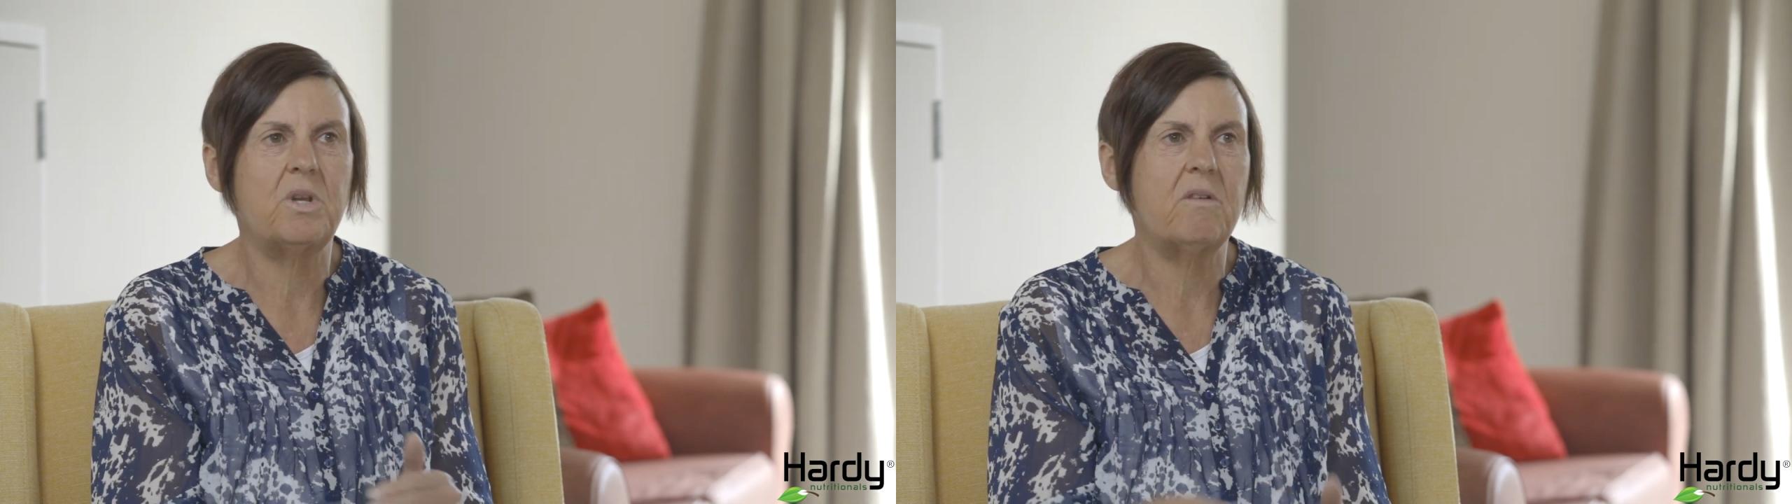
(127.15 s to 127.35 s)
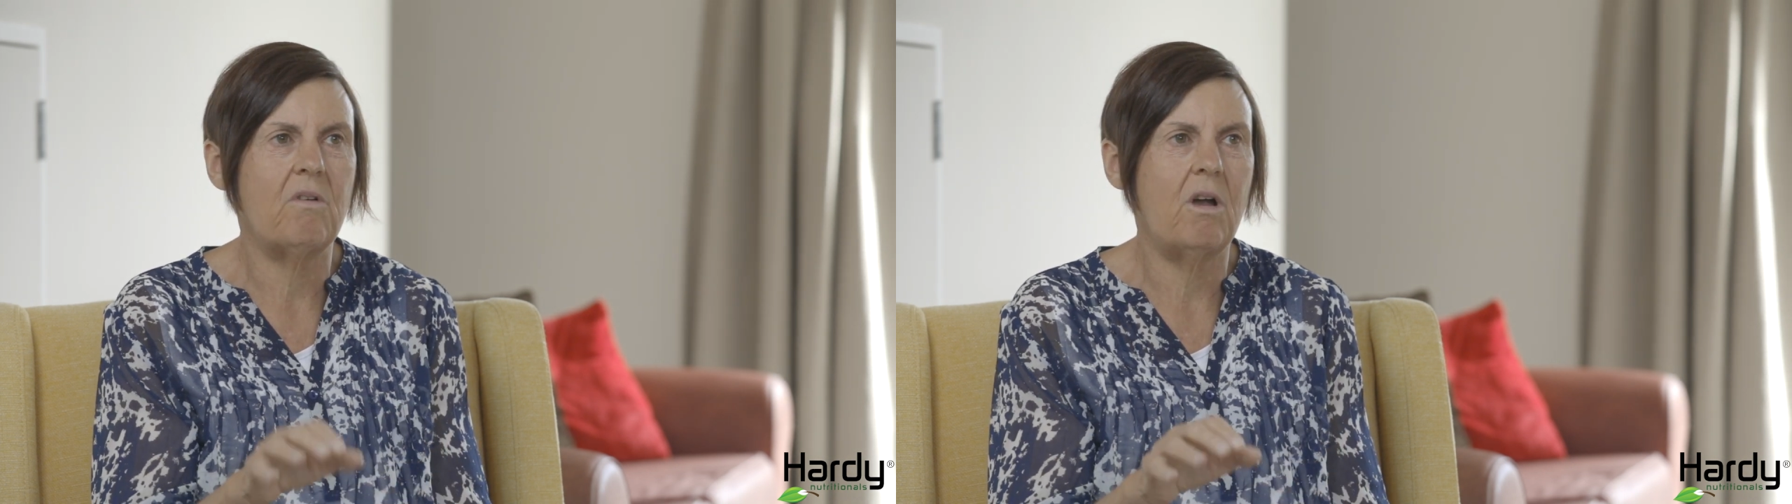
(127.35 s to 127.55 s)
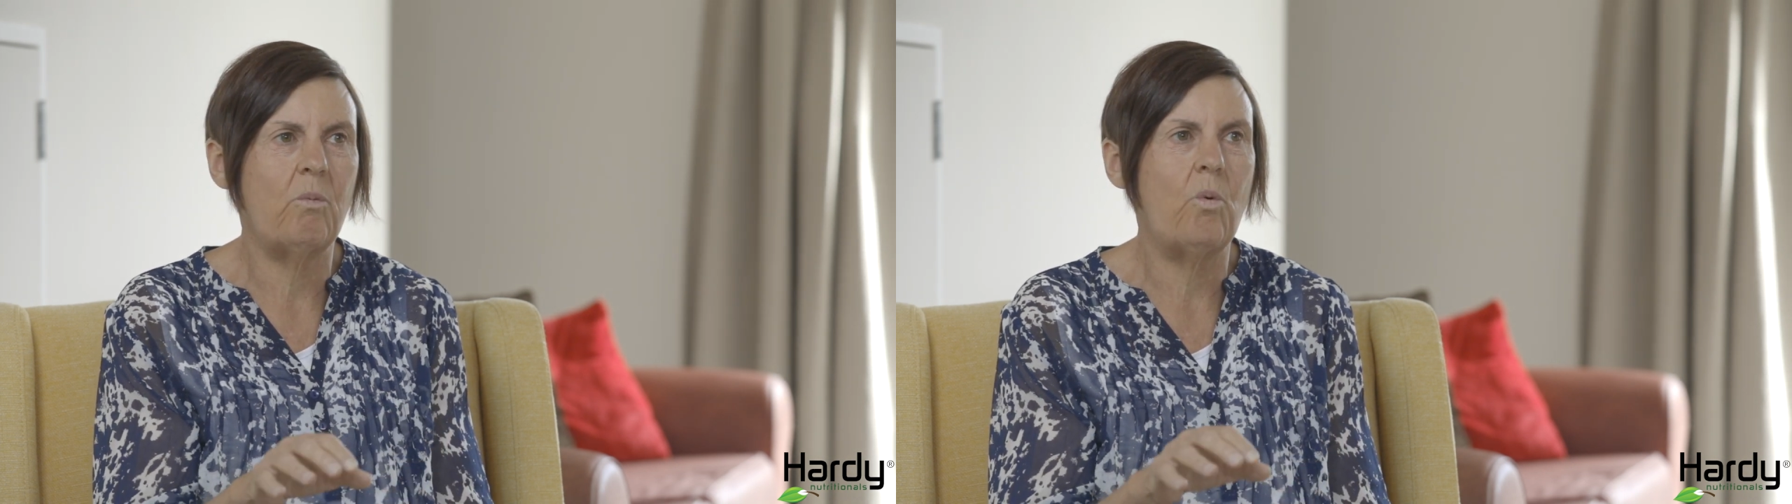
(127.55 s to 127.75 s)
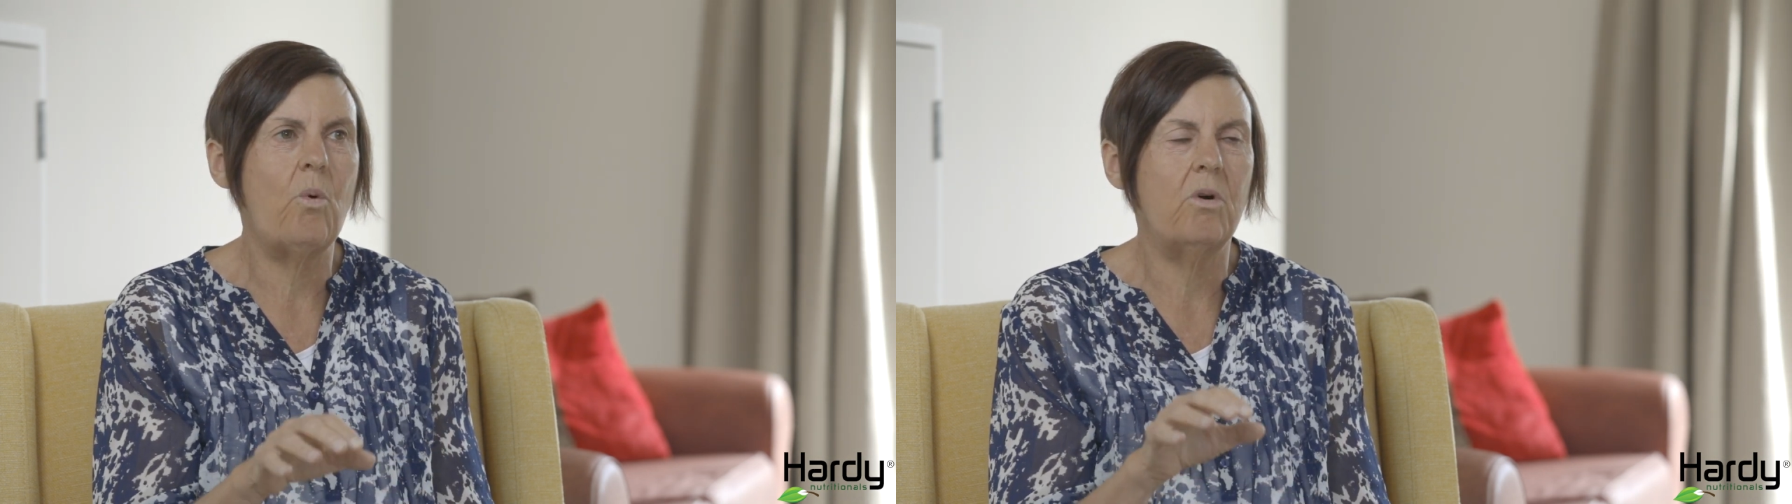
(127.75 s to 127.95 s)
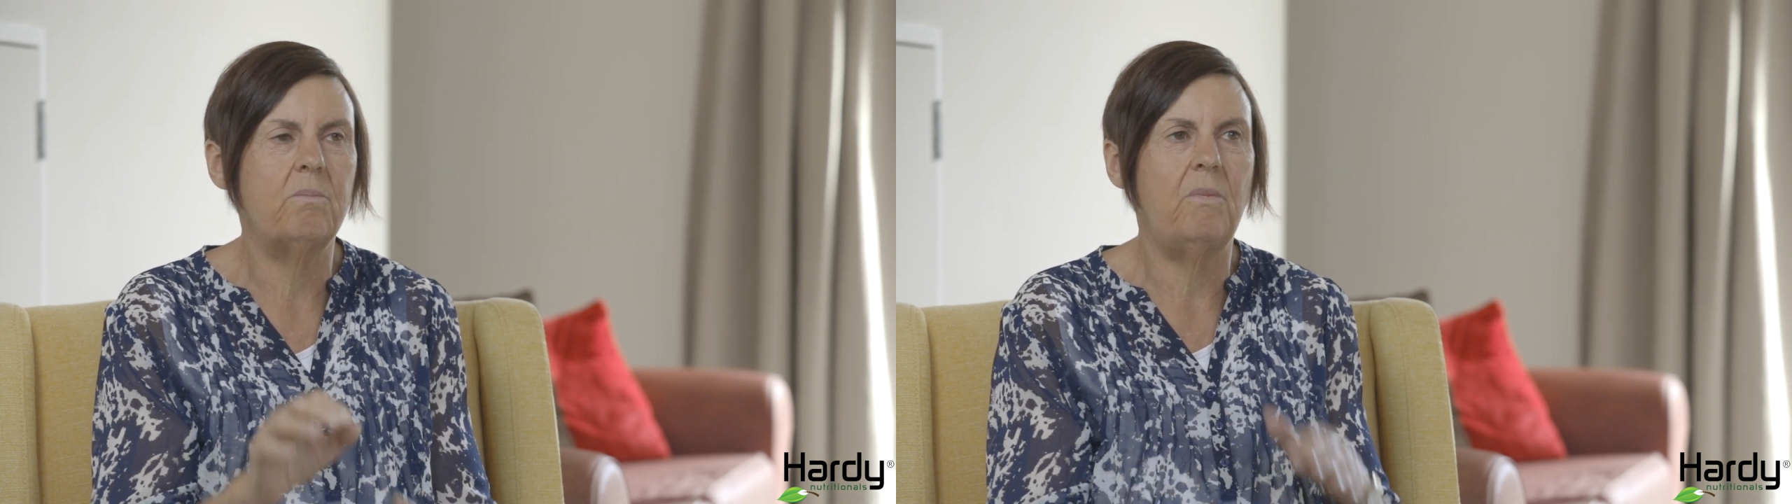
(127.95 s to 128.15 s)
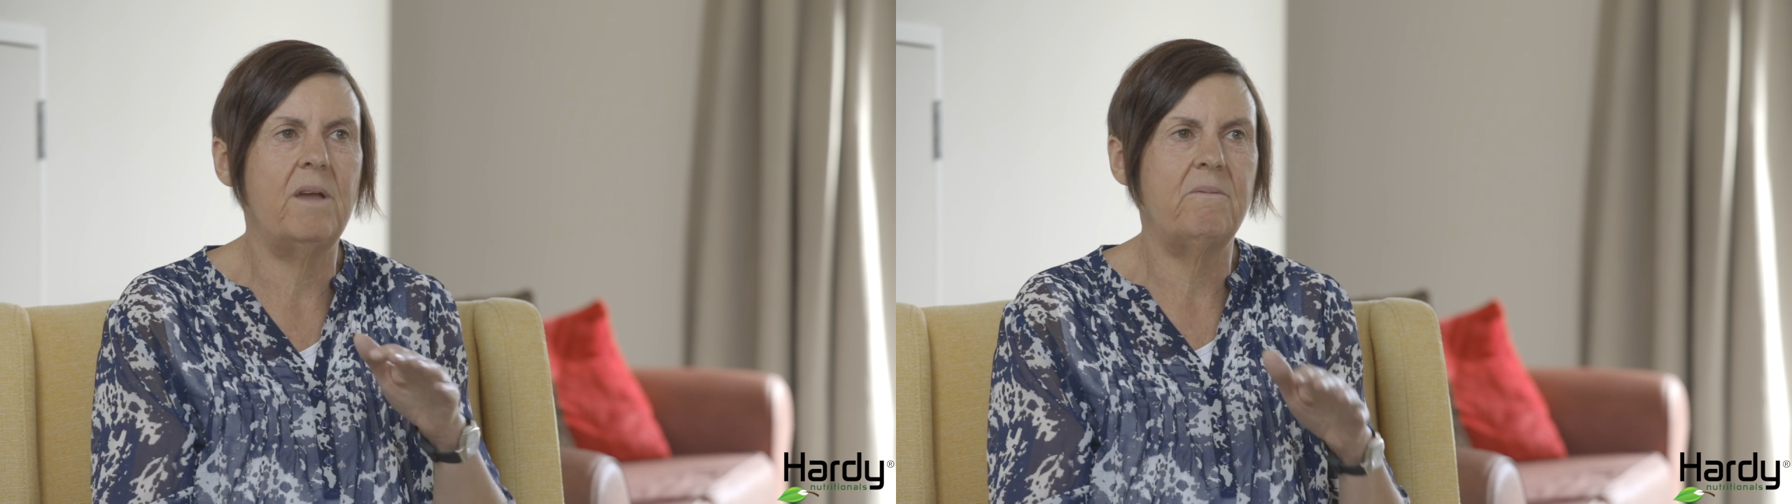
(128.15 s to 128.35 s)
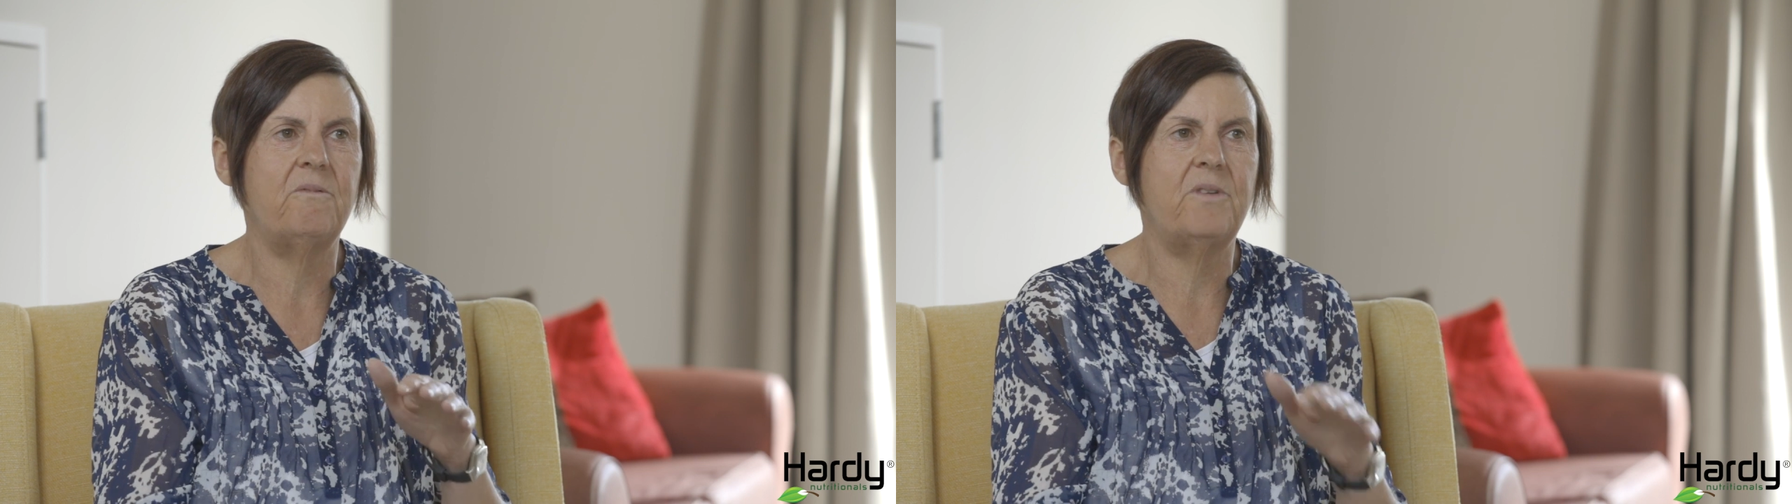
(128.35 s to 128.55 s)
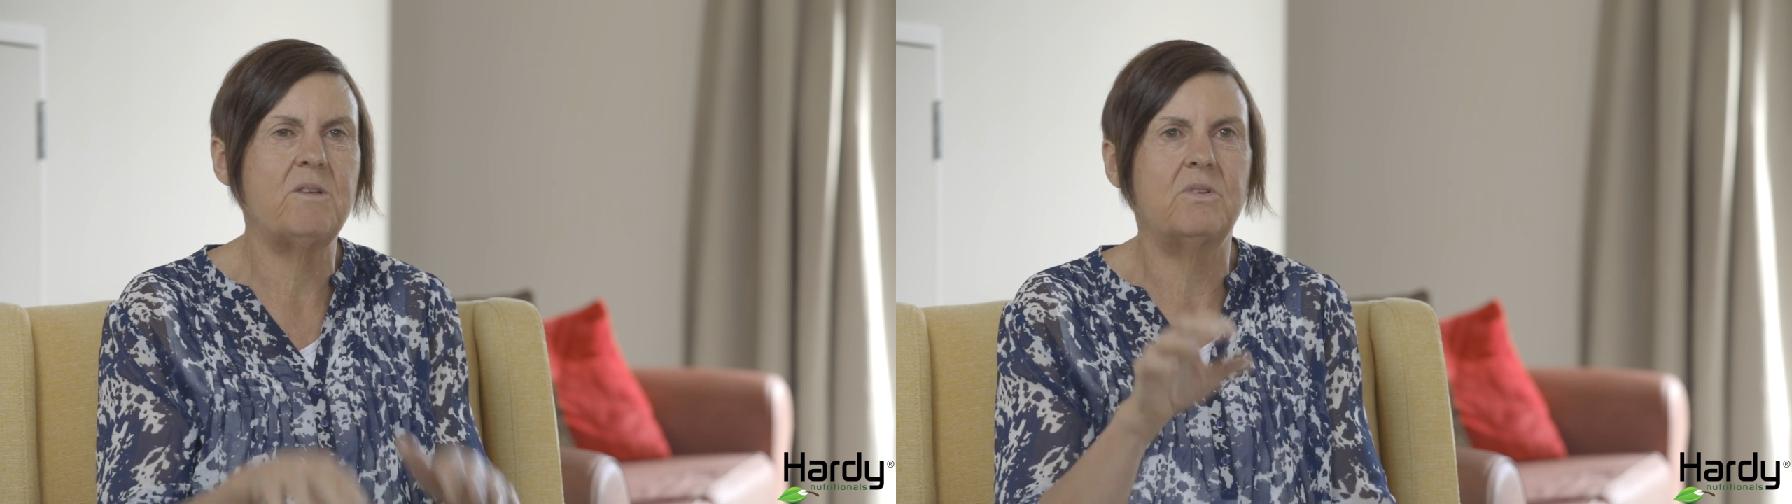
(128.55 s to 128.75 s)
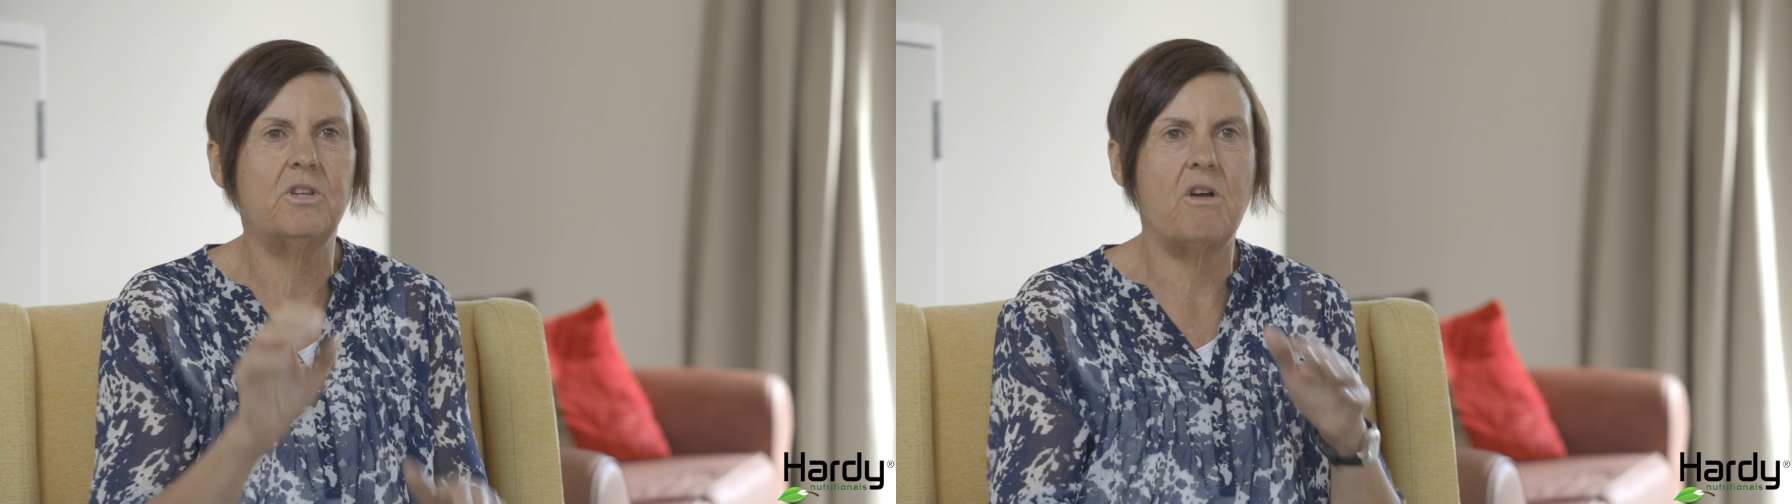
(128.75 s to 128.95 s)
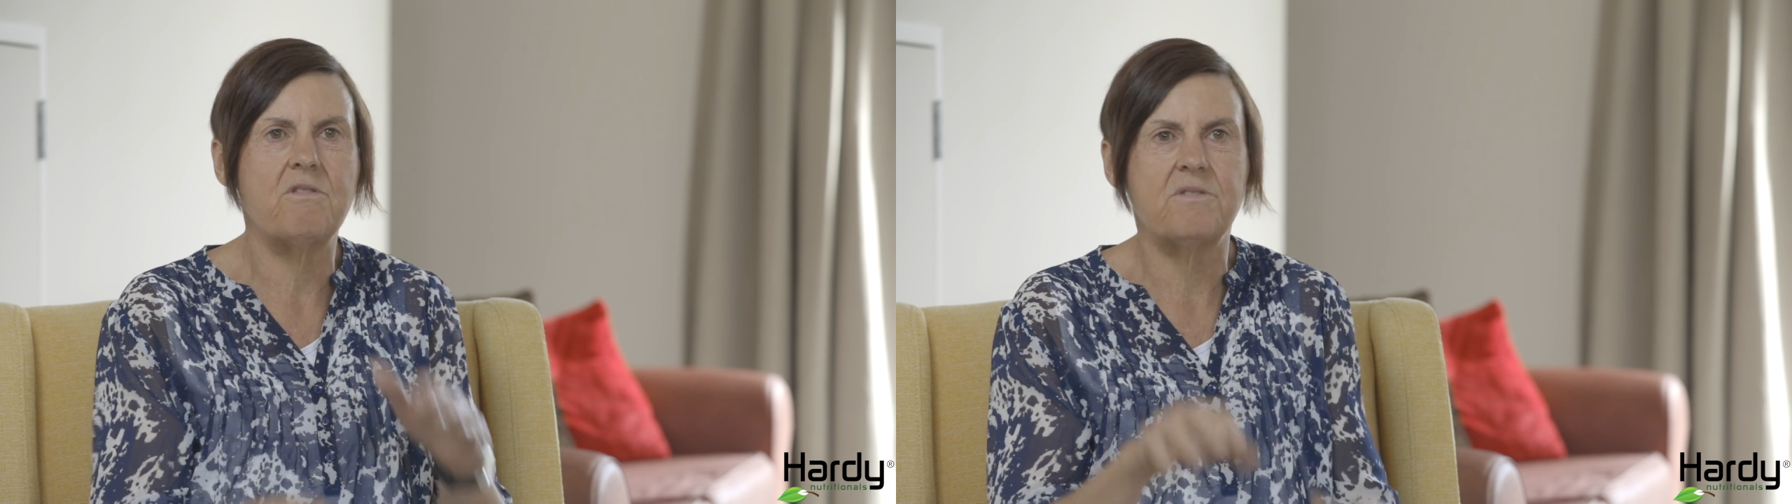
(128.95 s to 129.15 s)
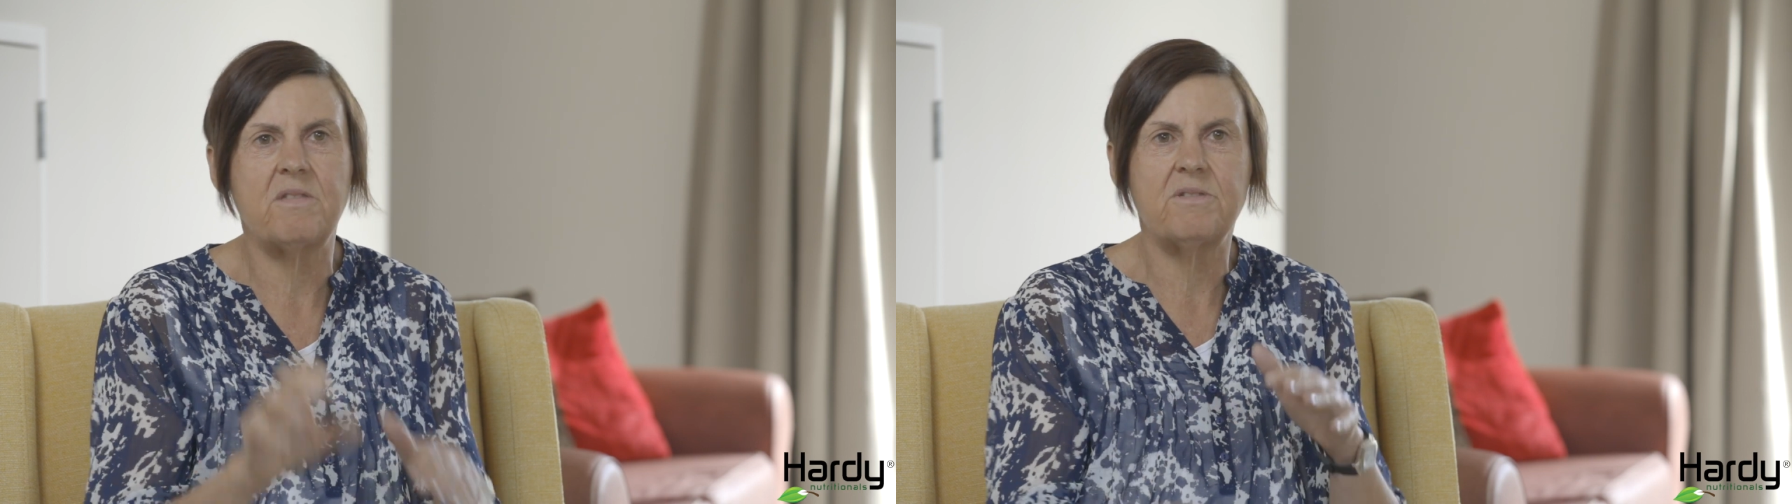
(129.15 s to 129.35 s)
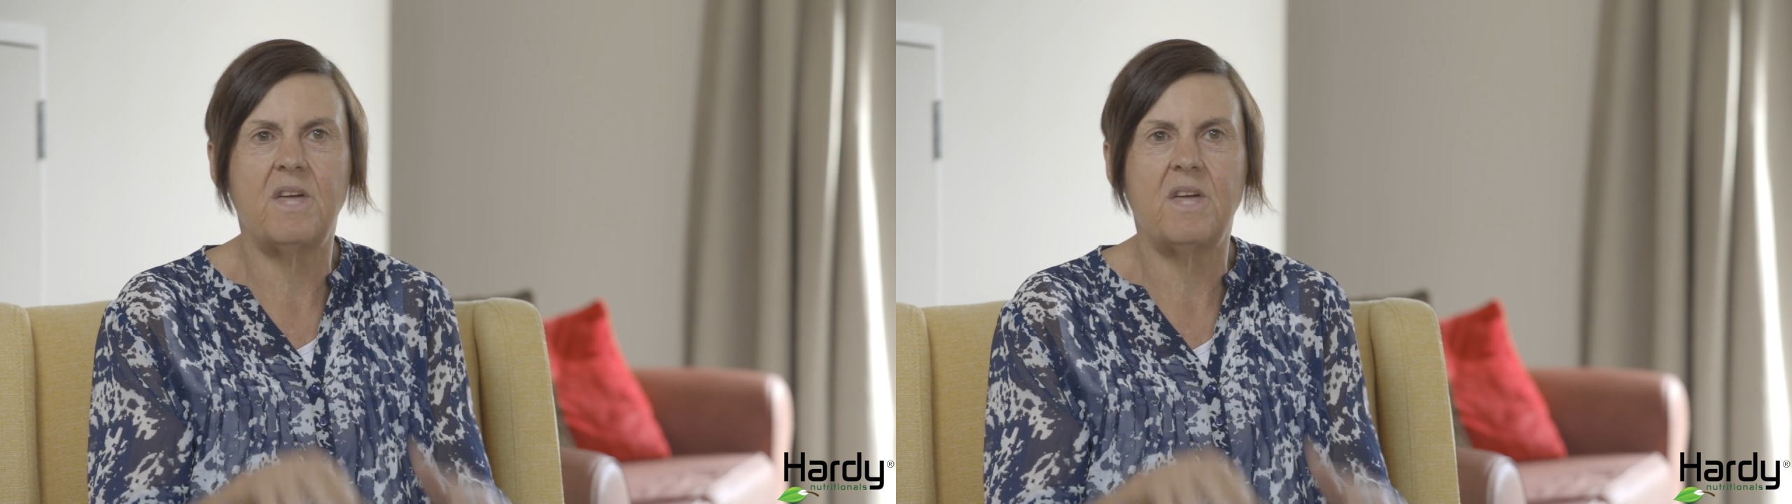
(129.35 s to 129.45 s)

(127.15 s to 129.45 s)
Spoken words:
Whenever I walked, my feet would go thud,